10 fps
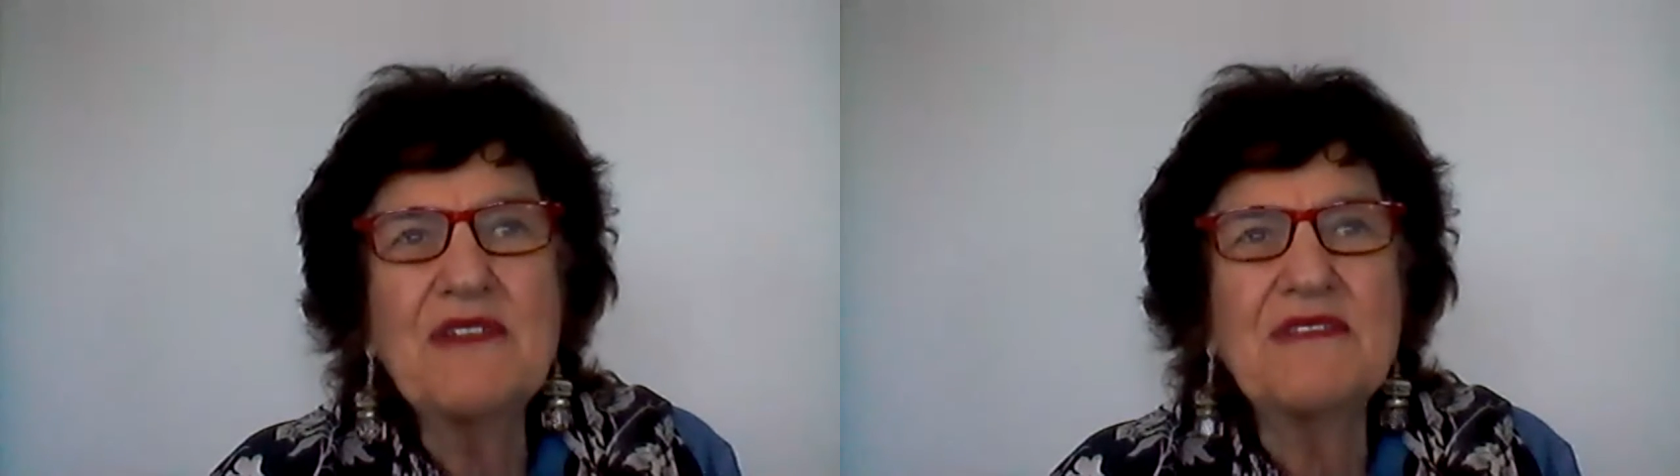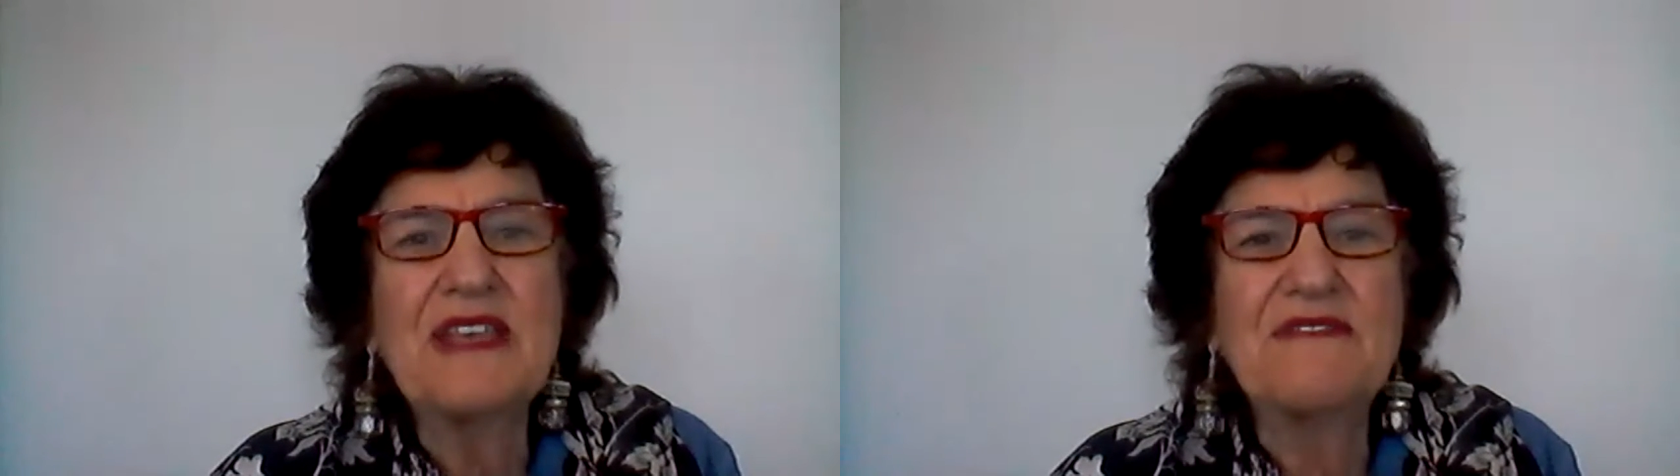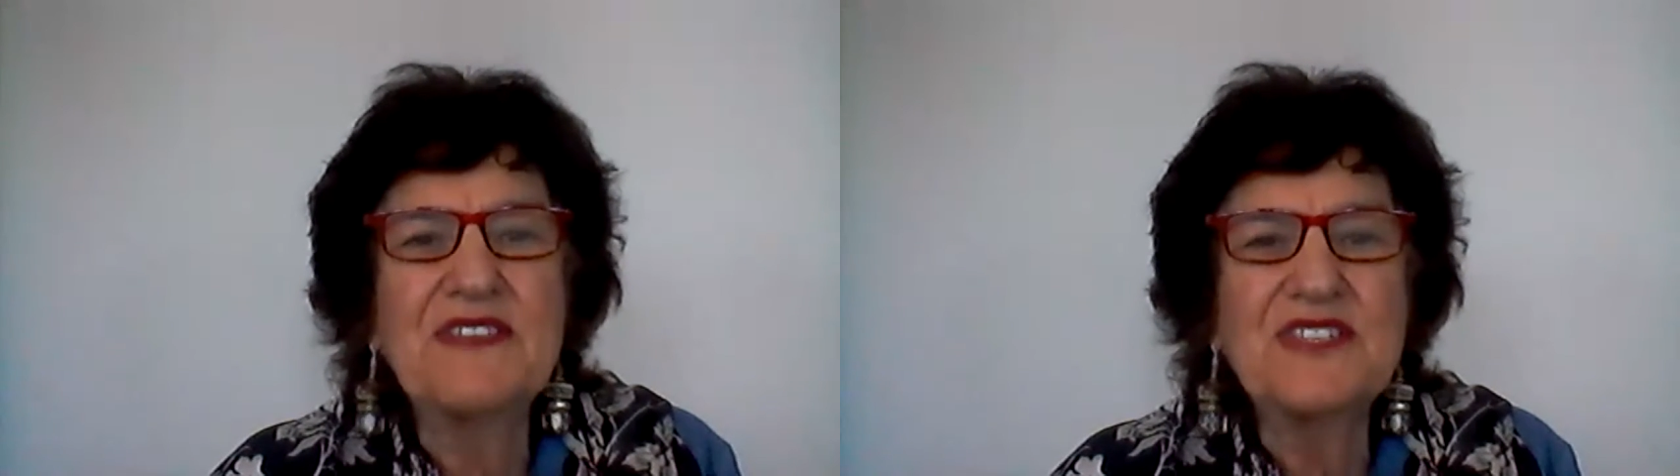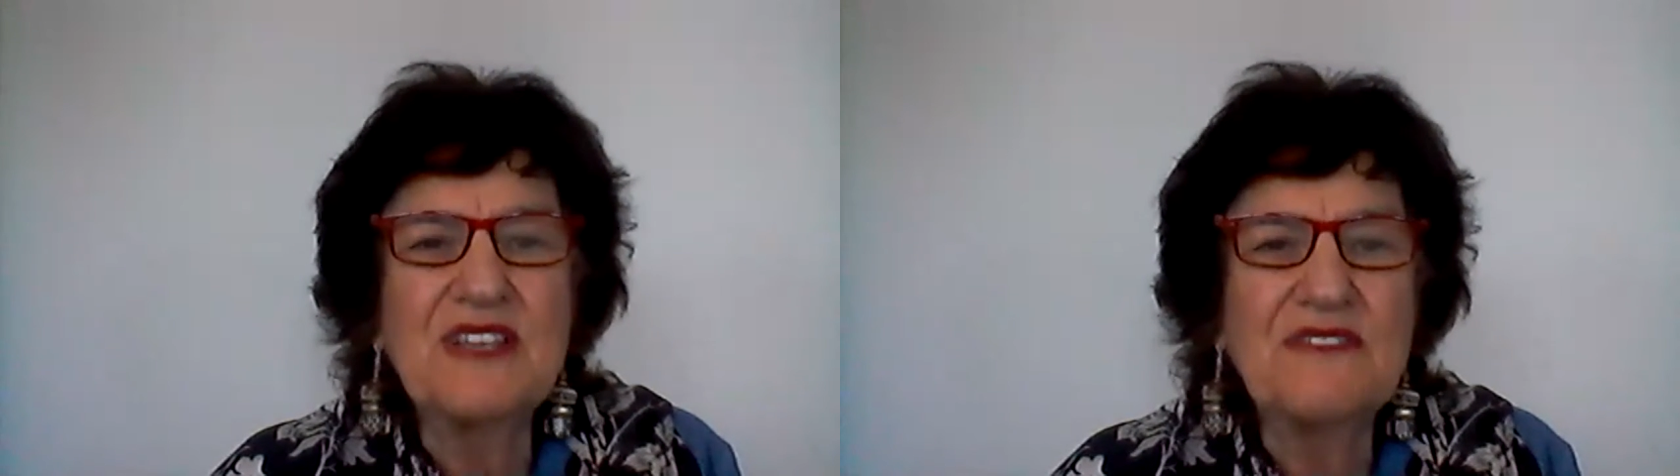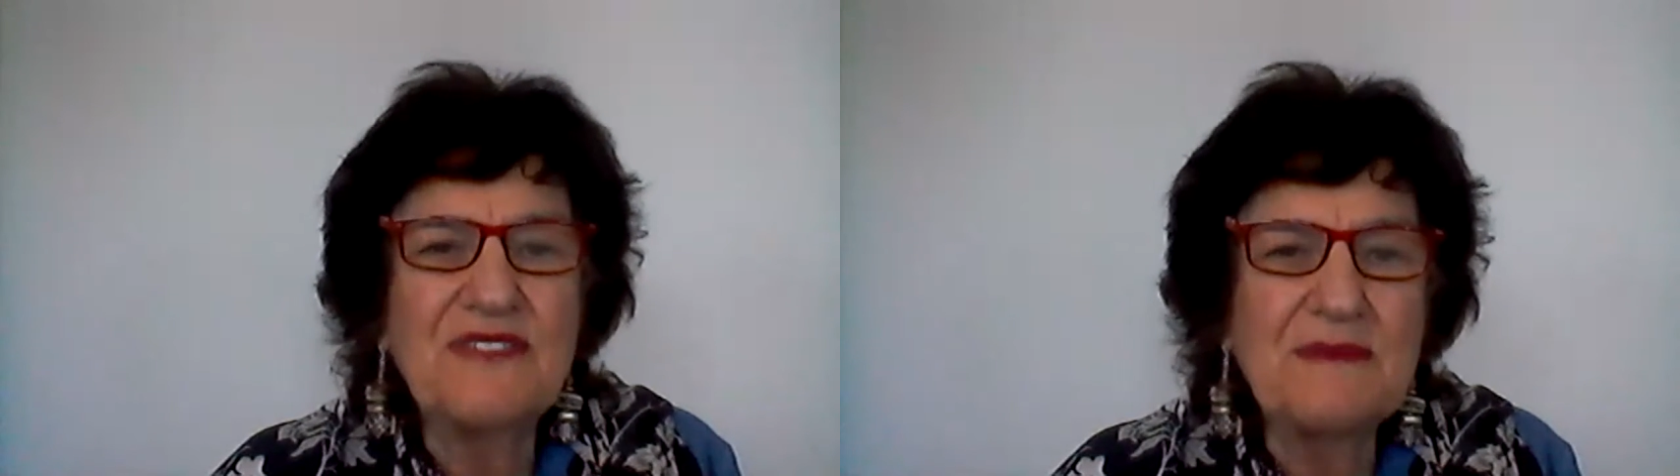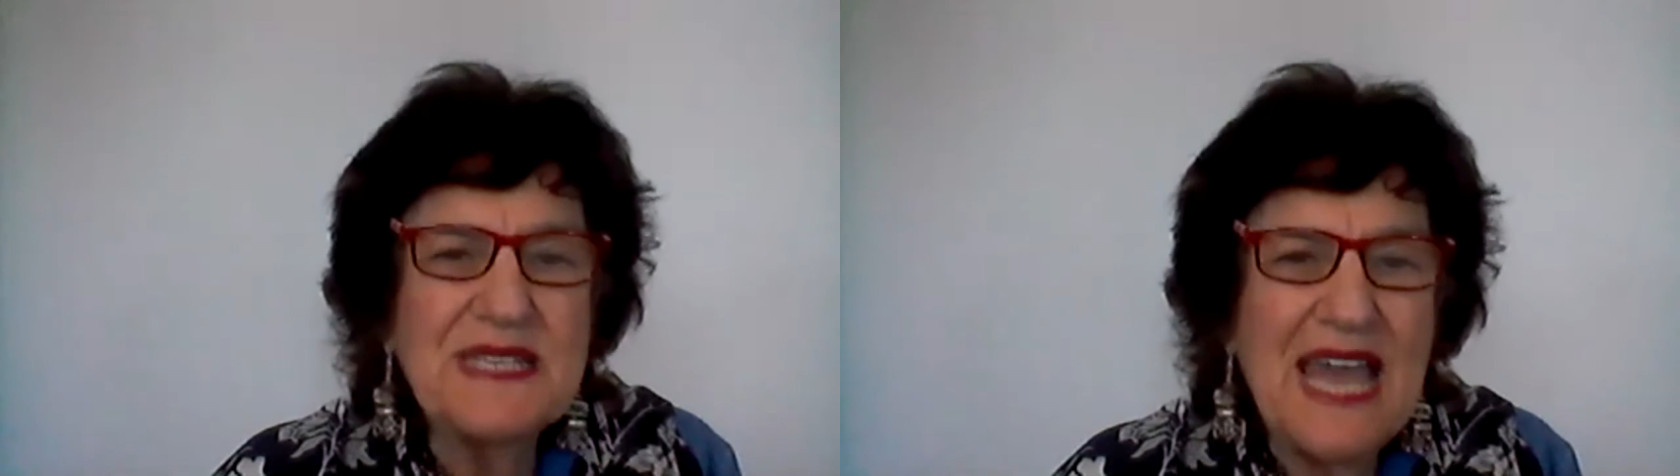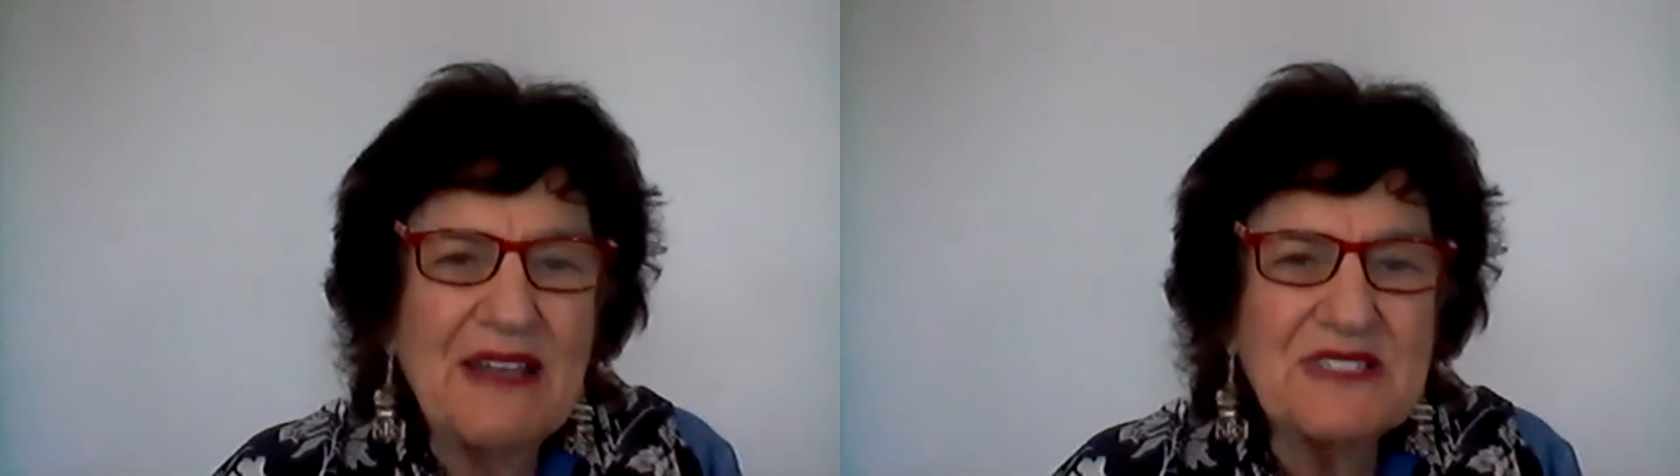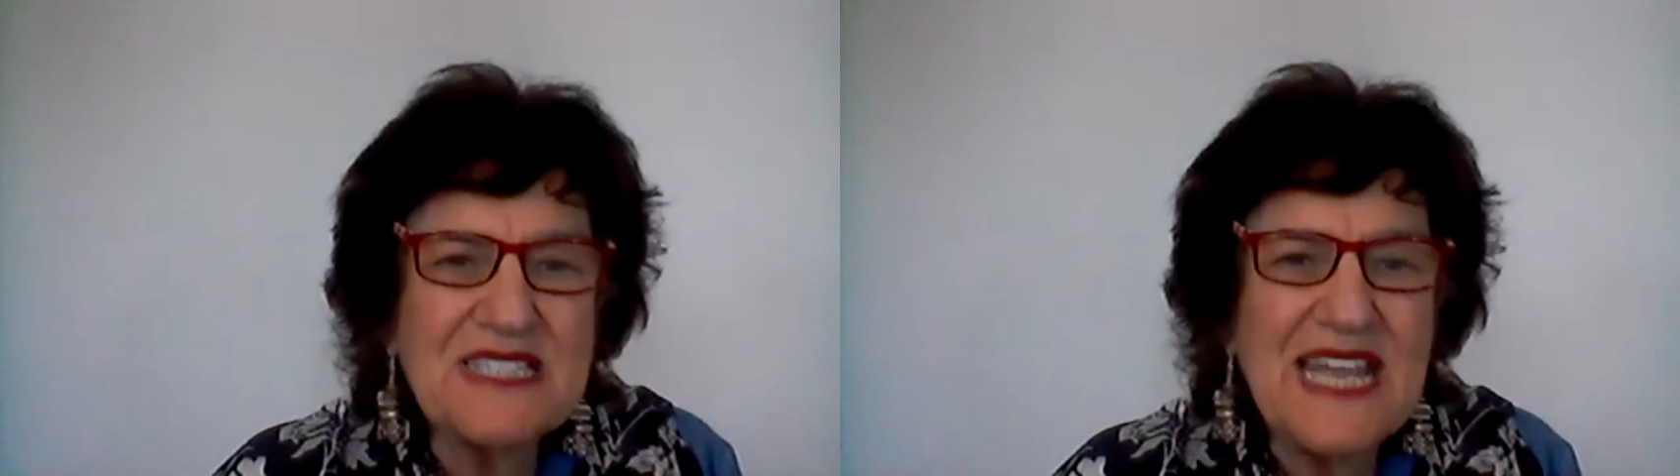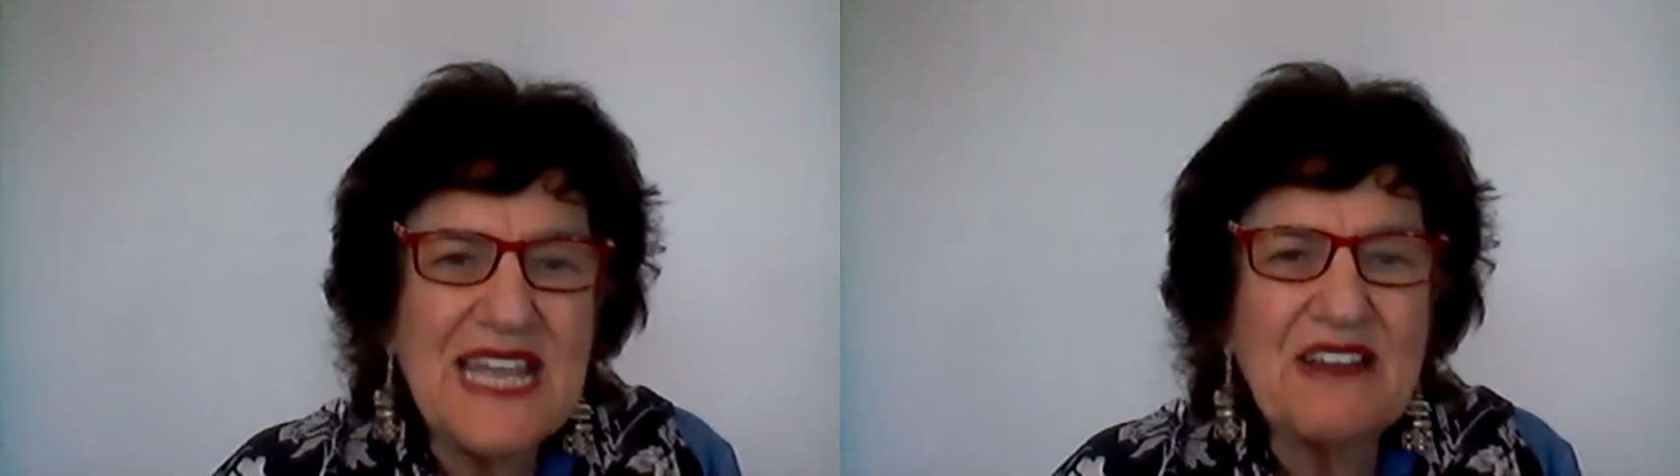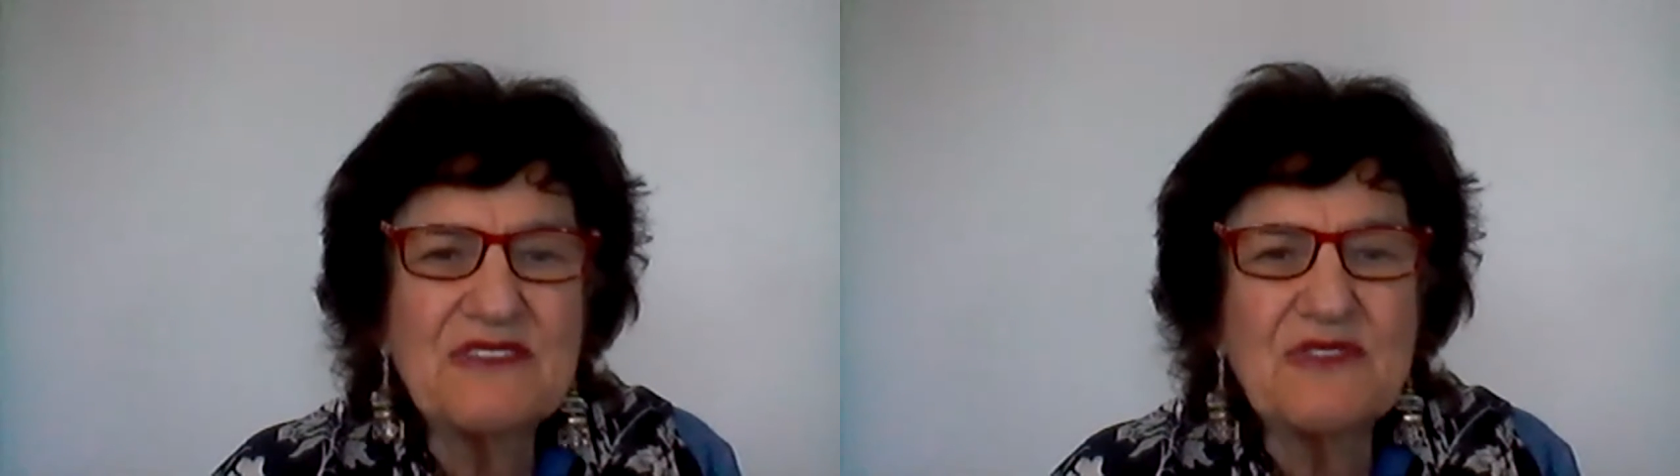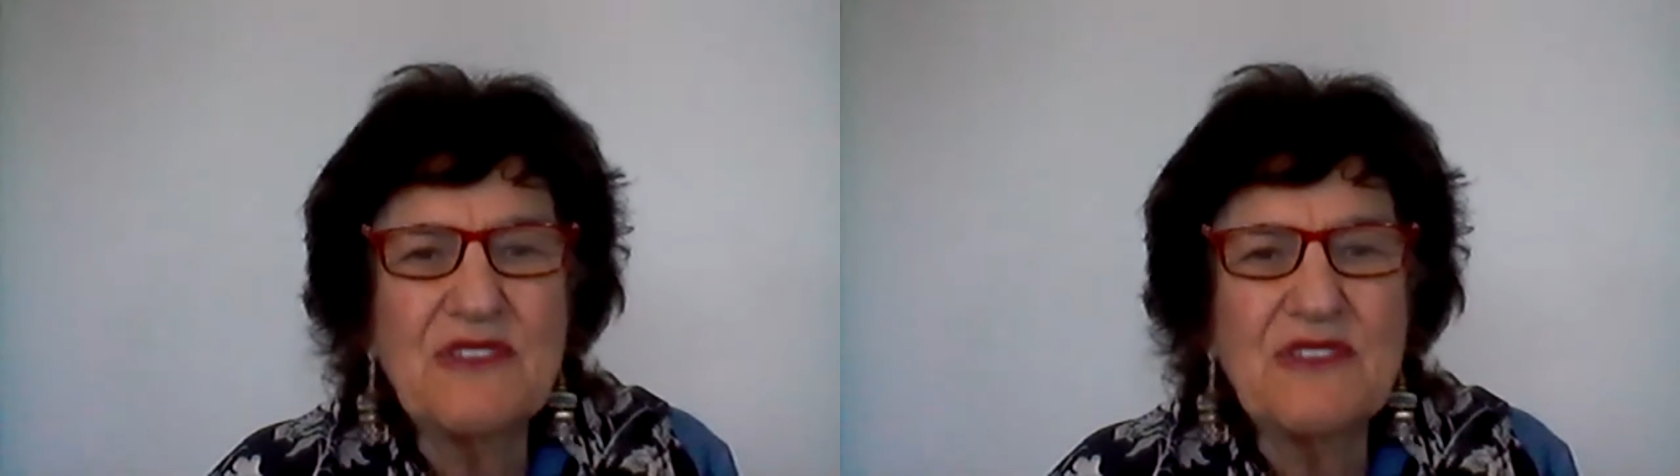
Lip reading: or are they fishing from downstairs,